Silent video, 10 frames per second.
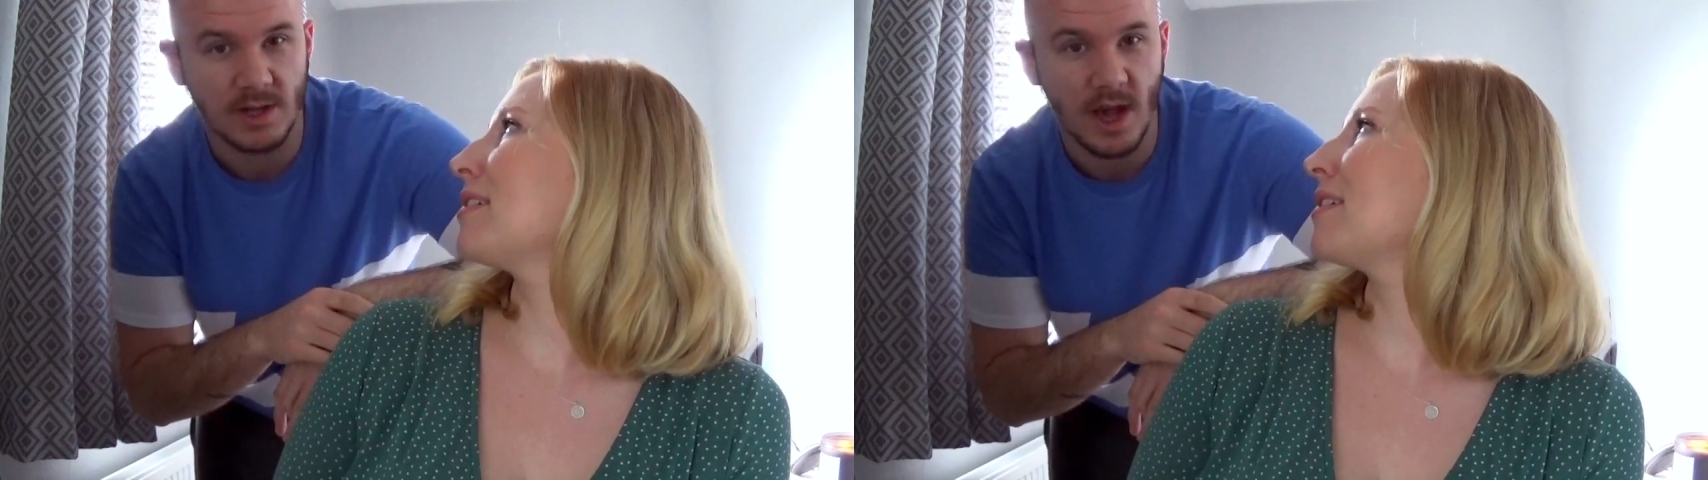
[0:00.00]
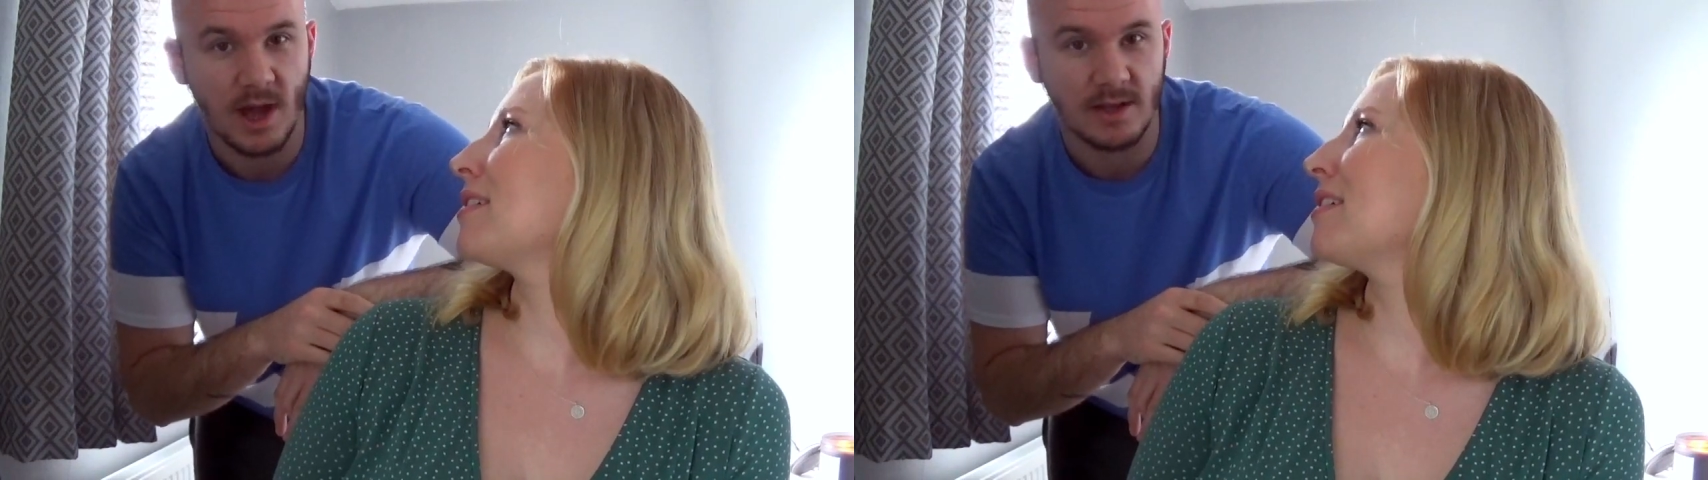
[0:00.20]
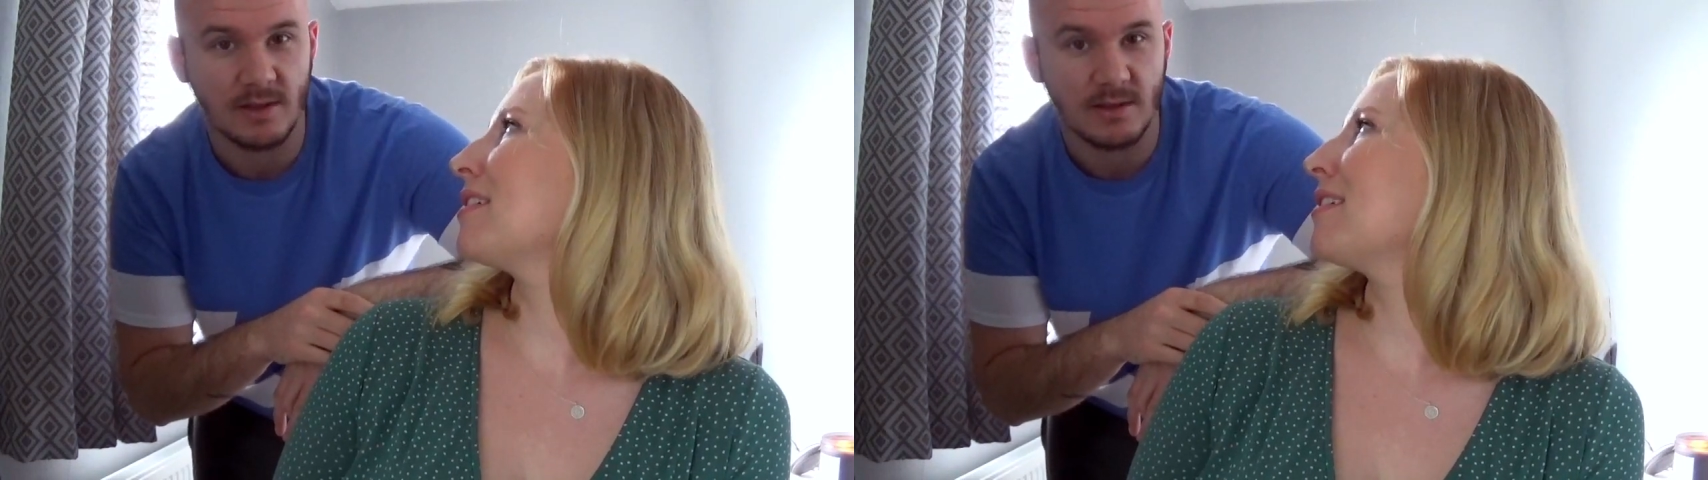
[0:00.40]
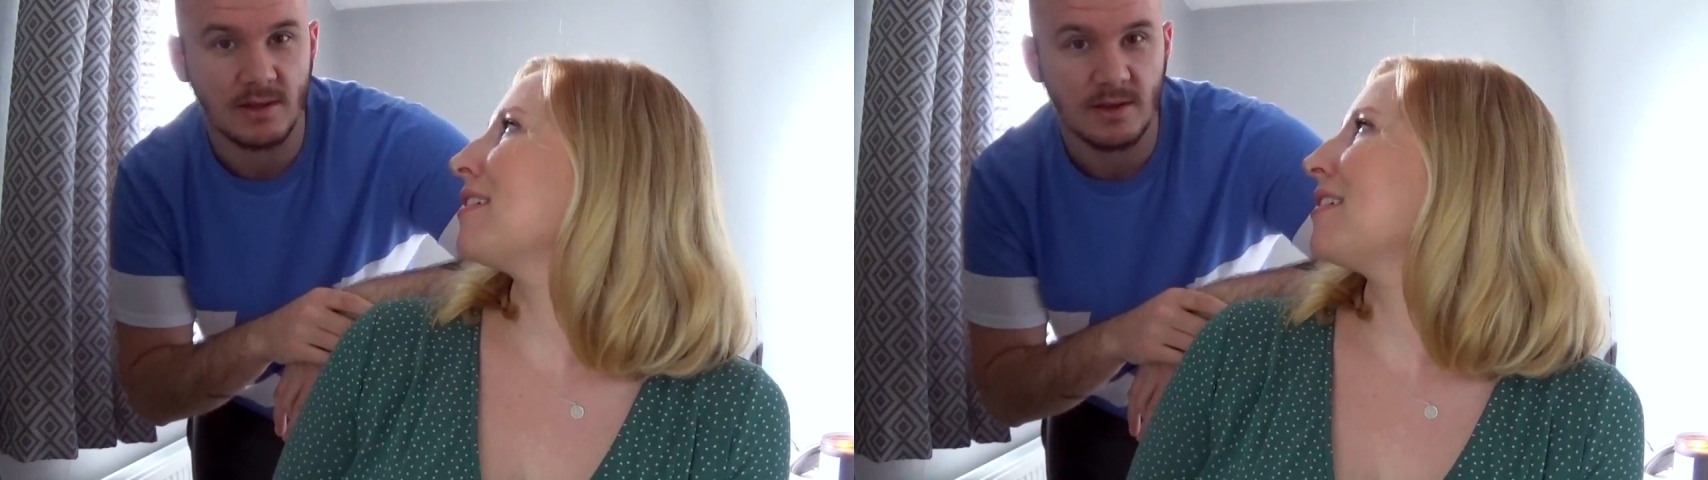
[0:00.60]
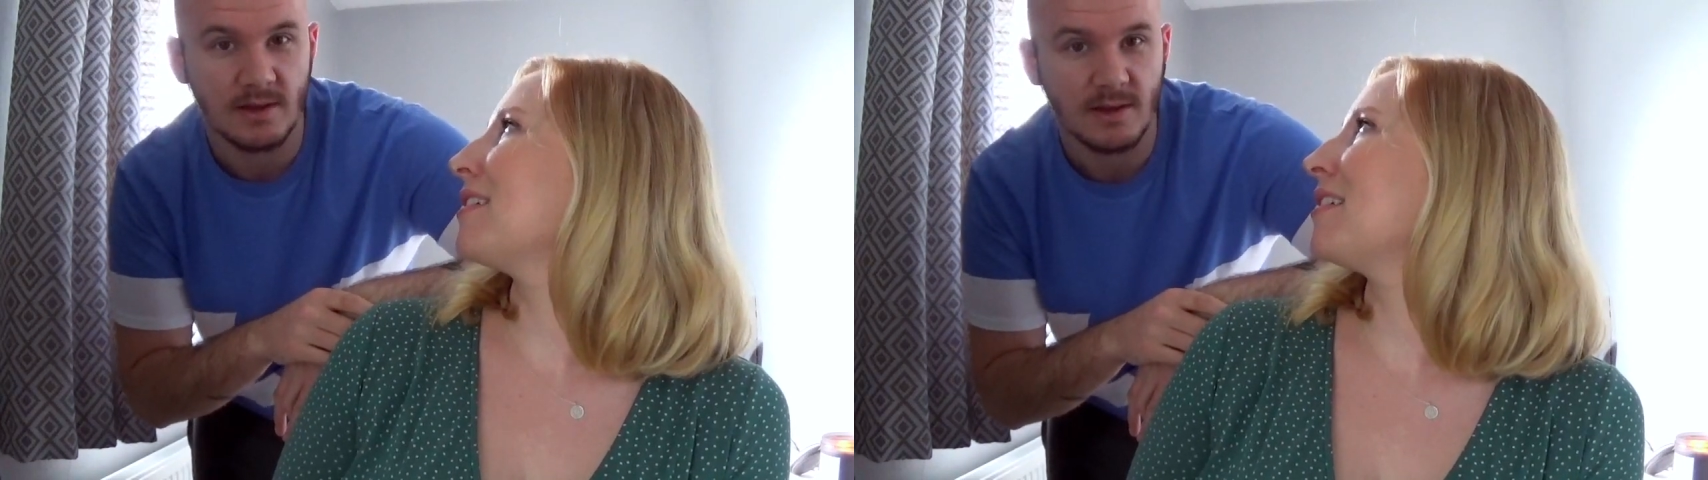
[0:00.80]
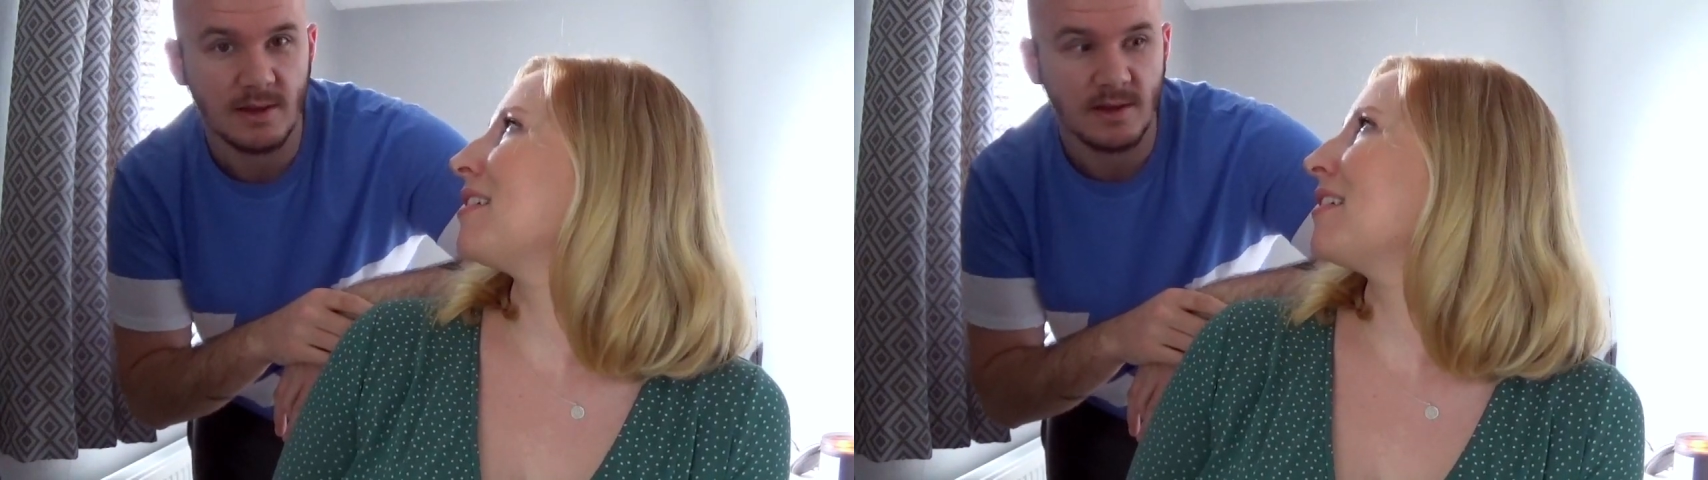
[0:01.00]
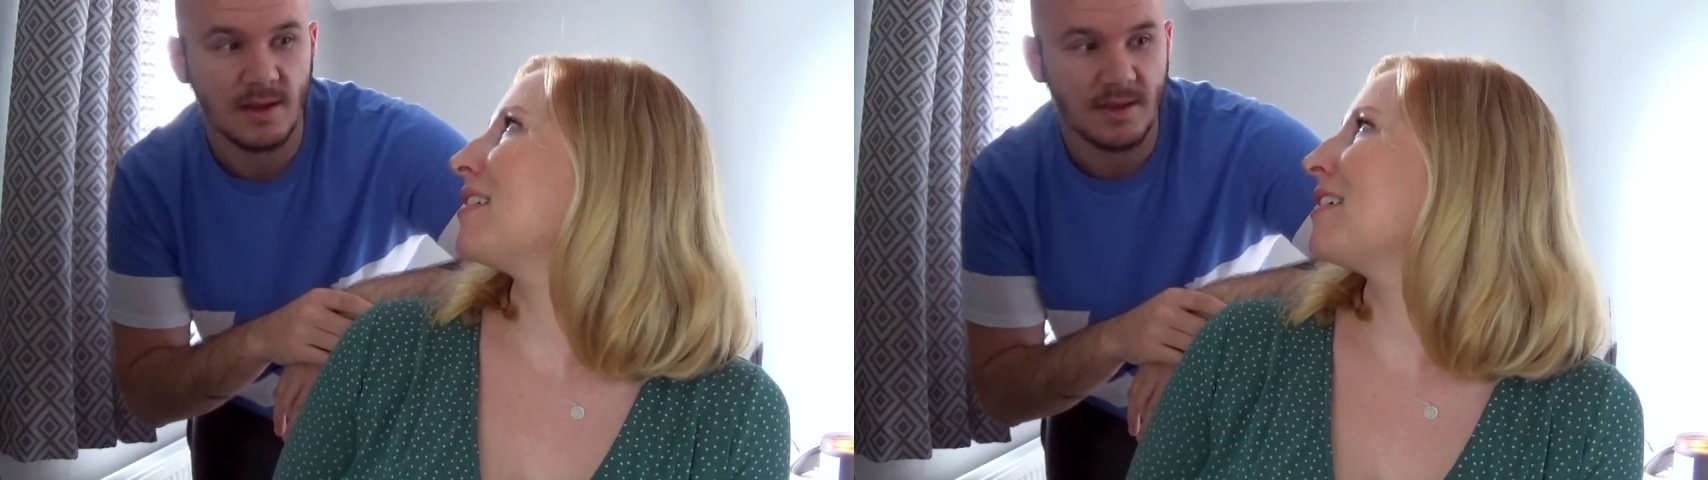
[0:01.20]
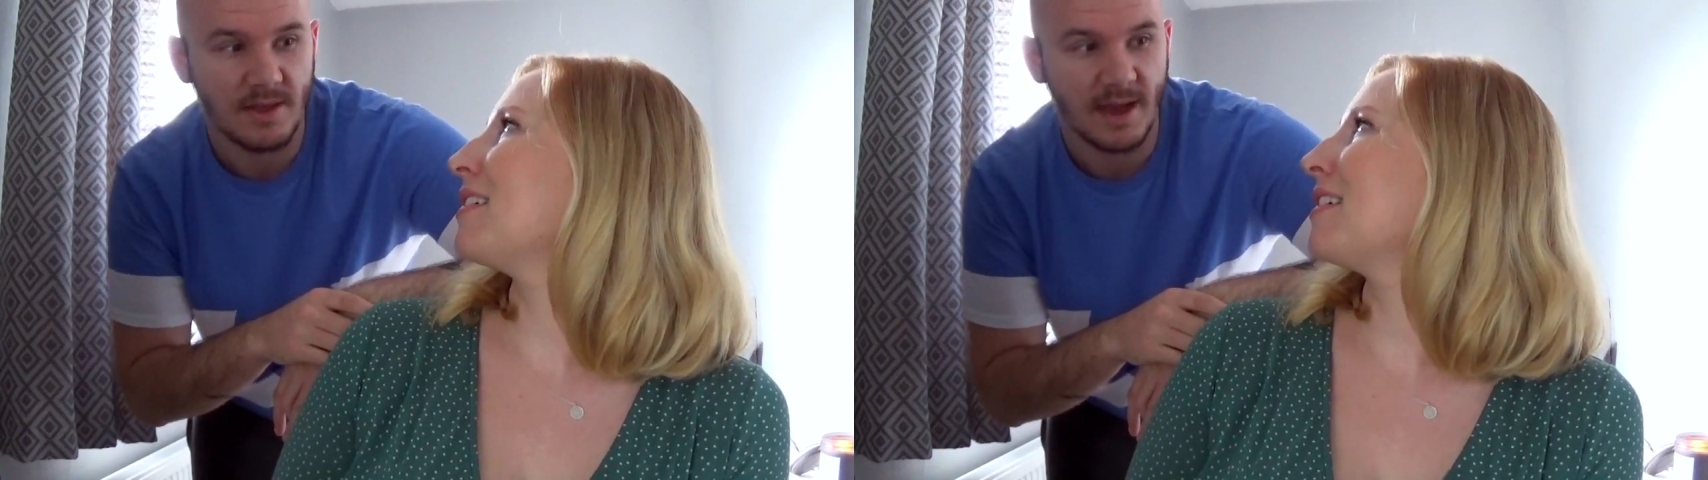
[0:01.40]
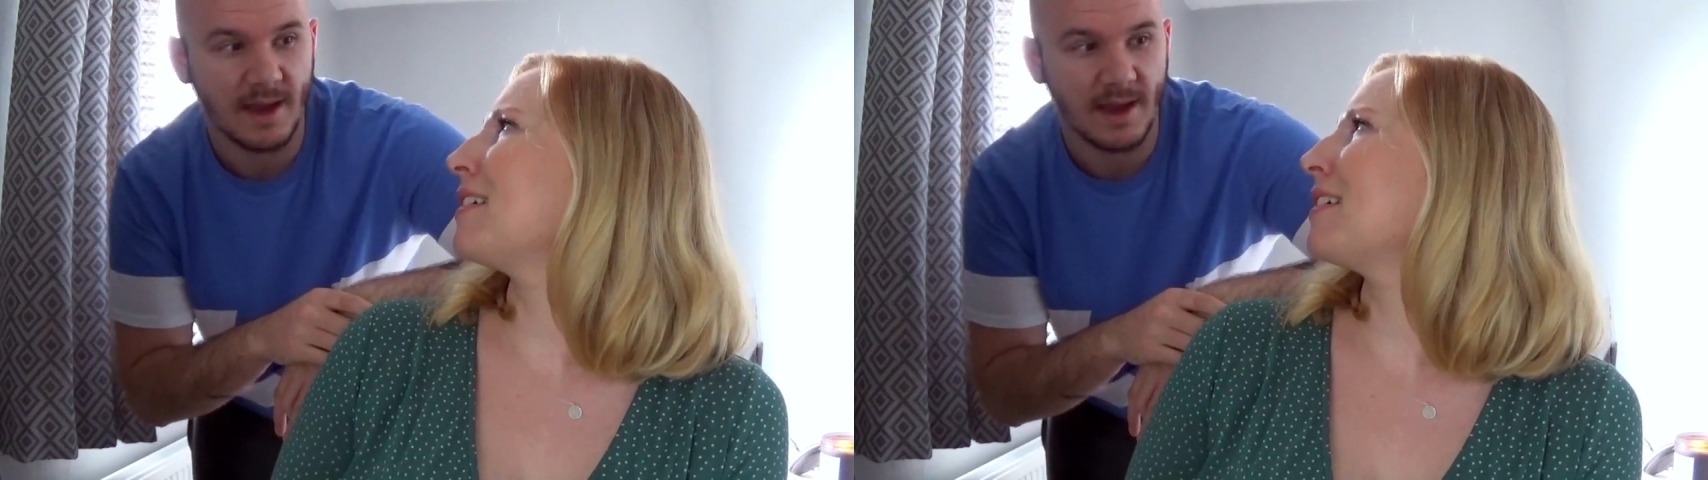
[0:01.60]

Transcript: done thing.